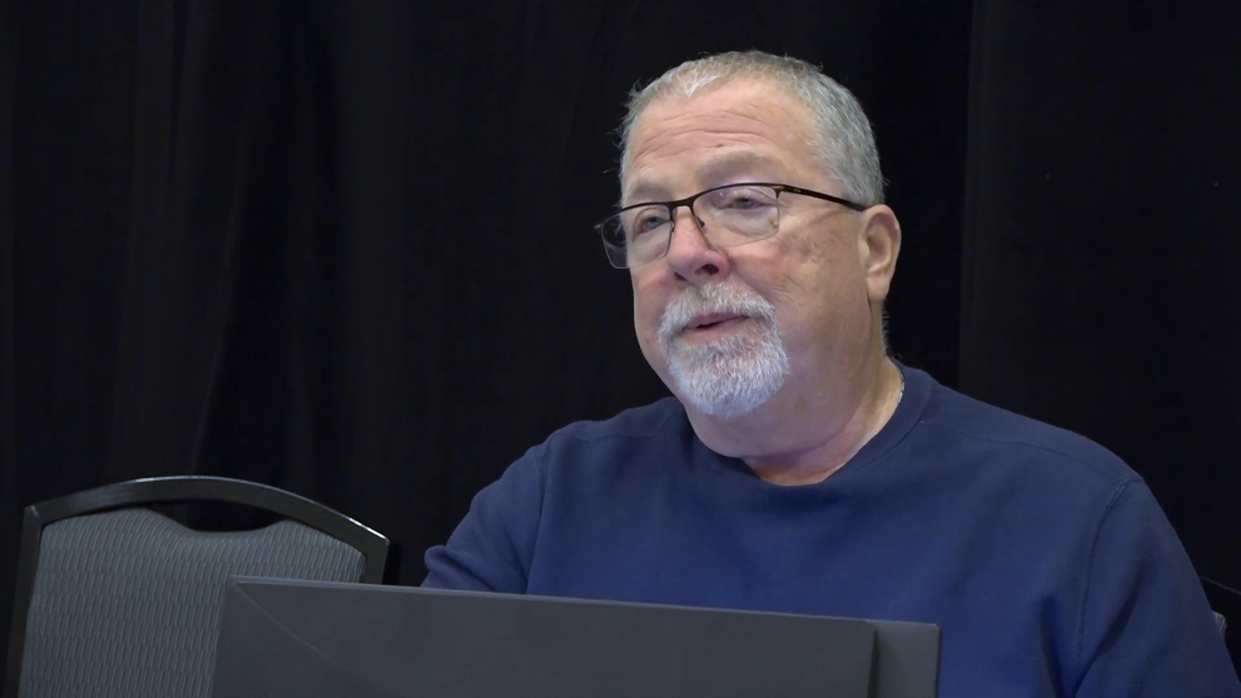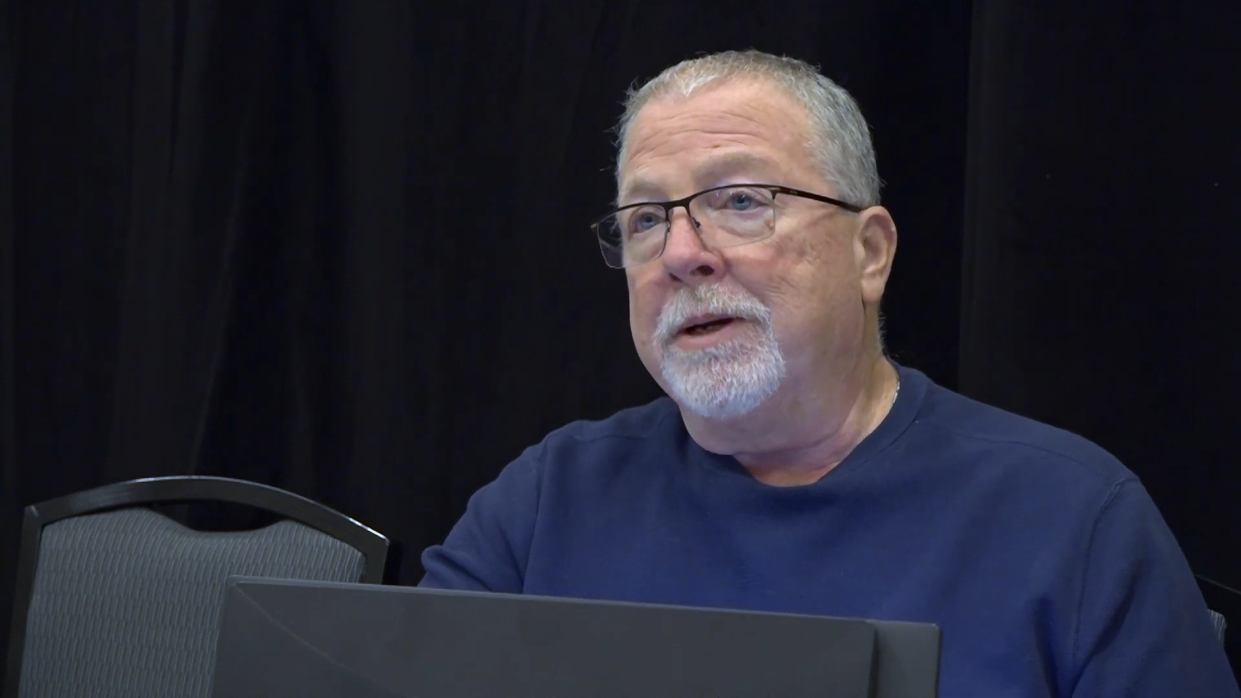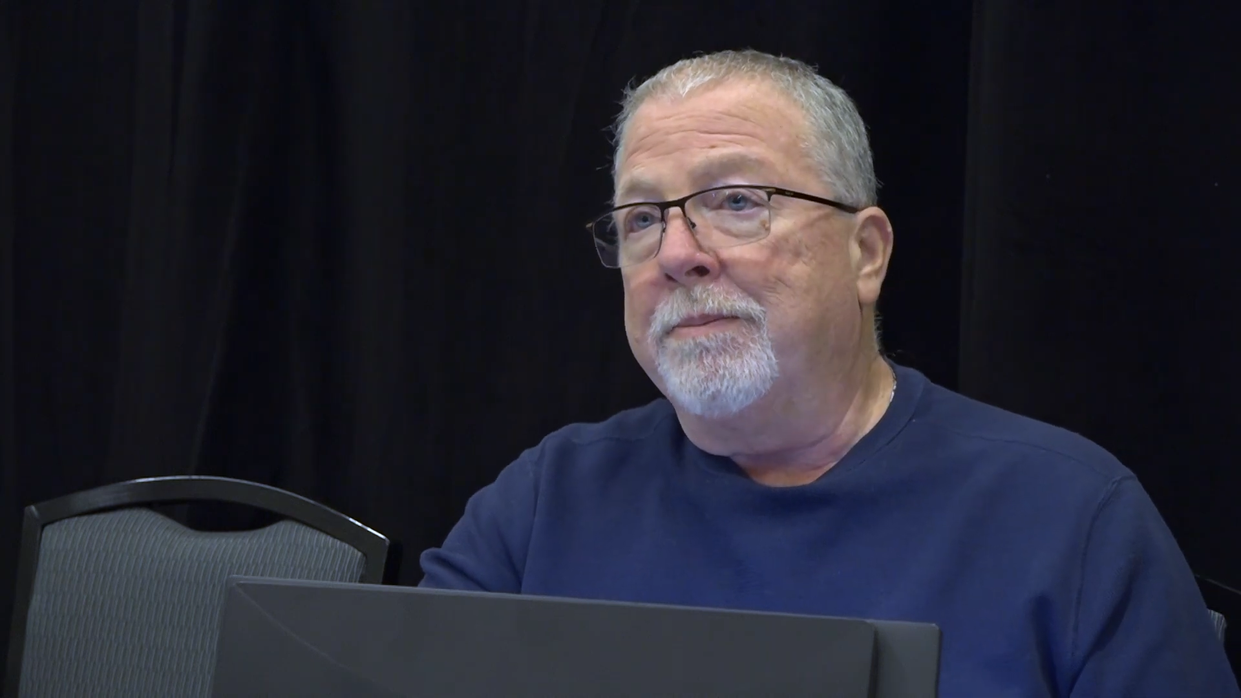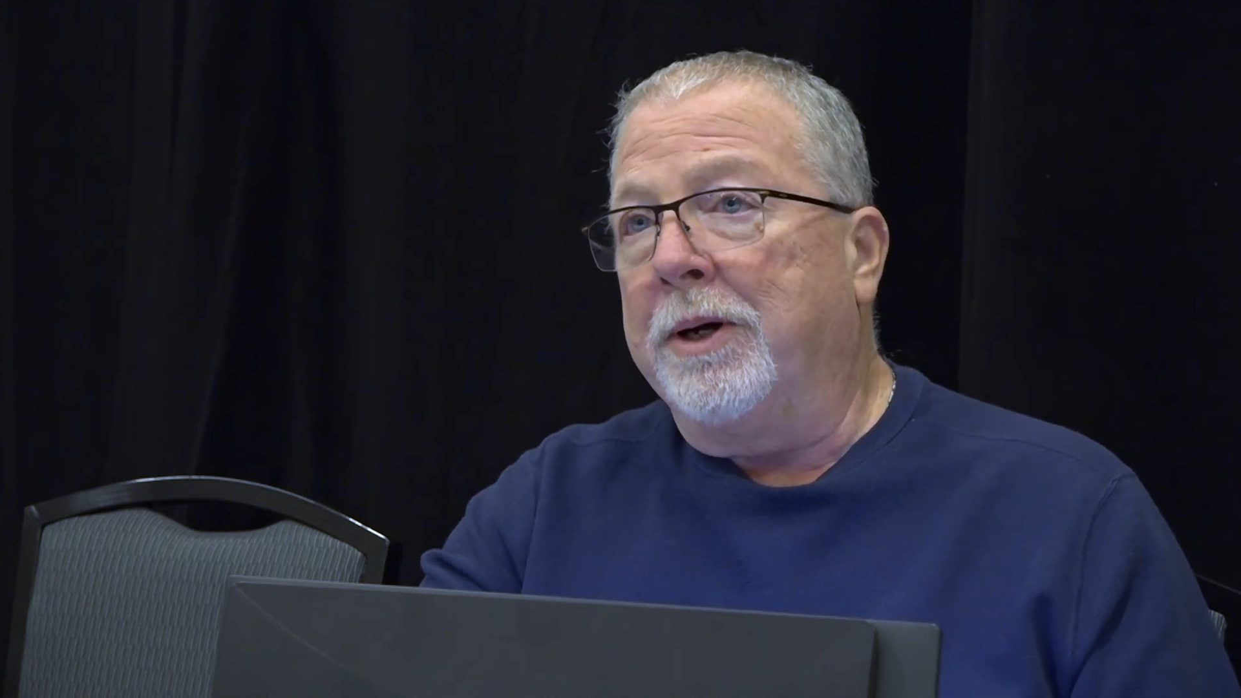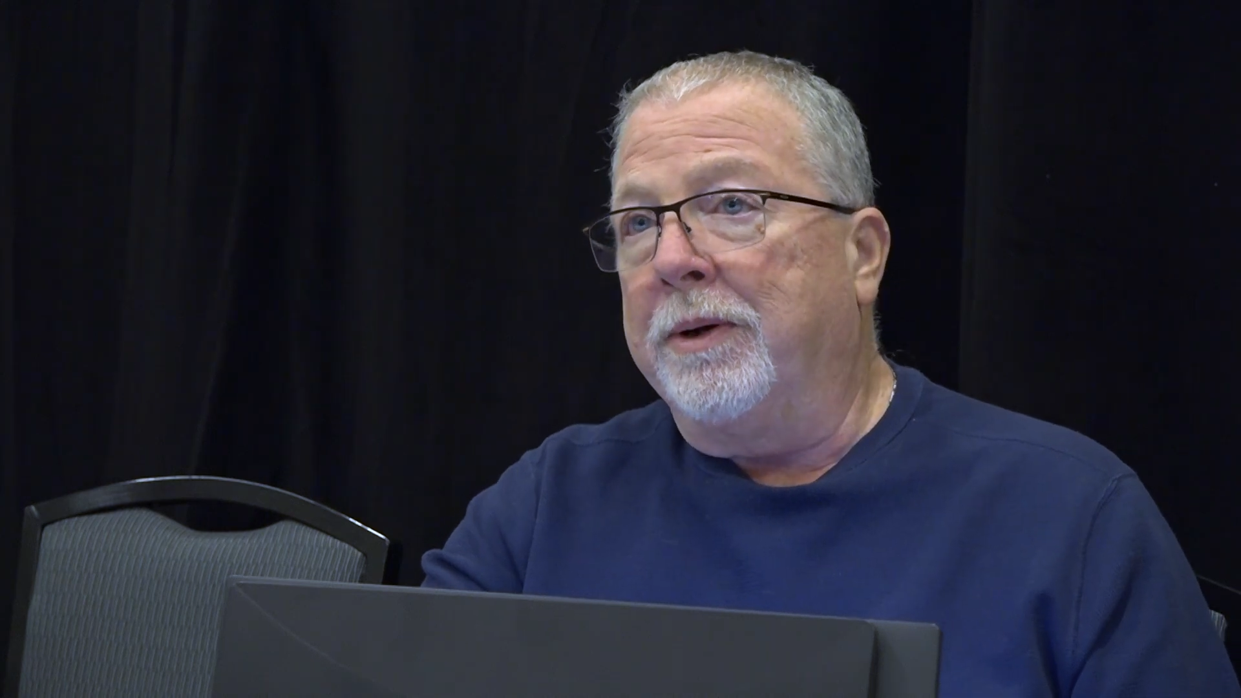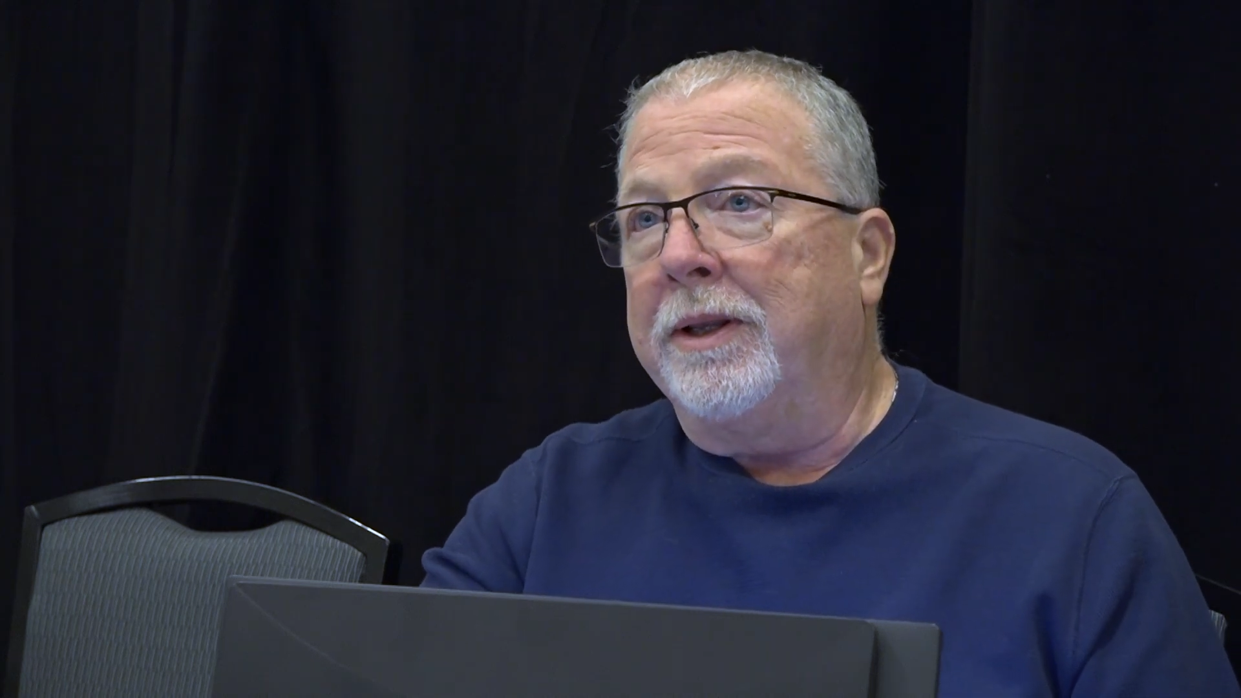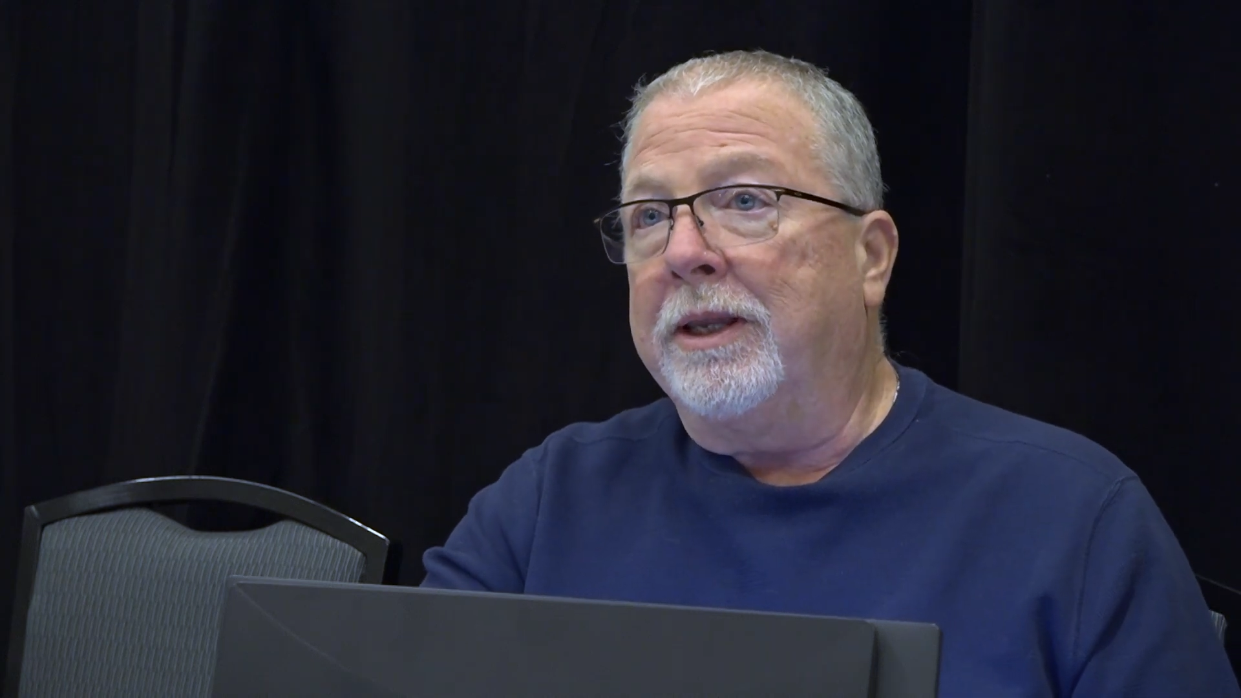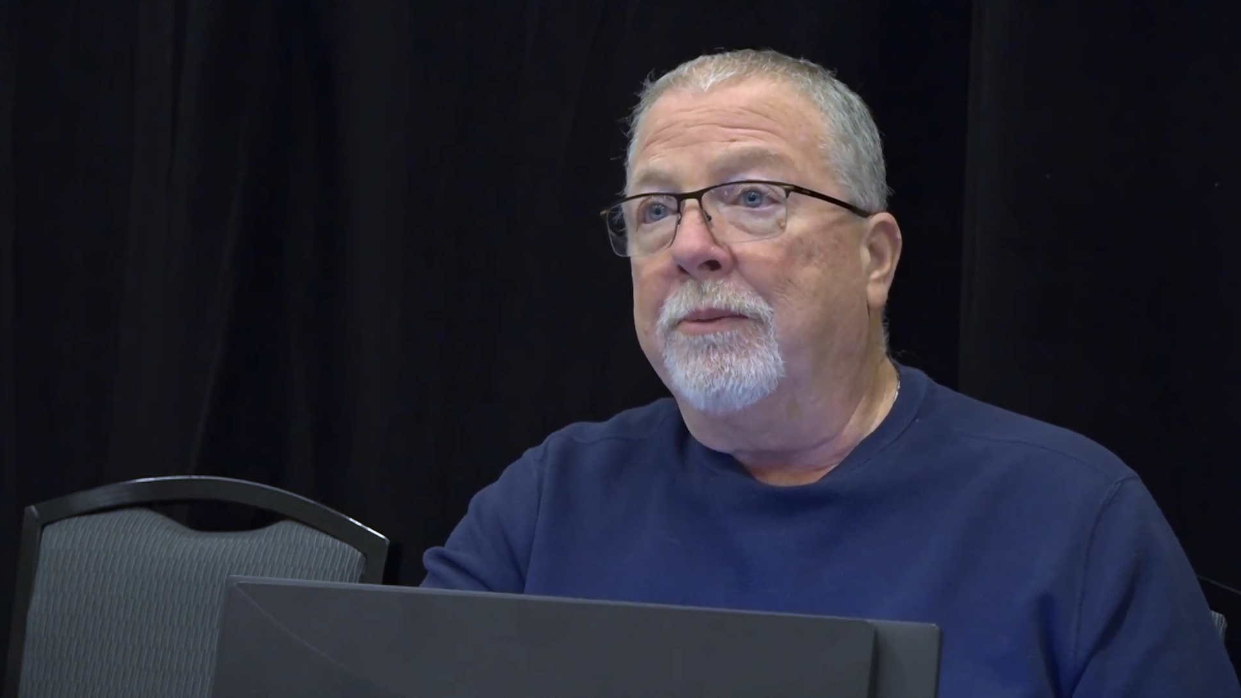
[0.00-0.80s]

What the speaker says: component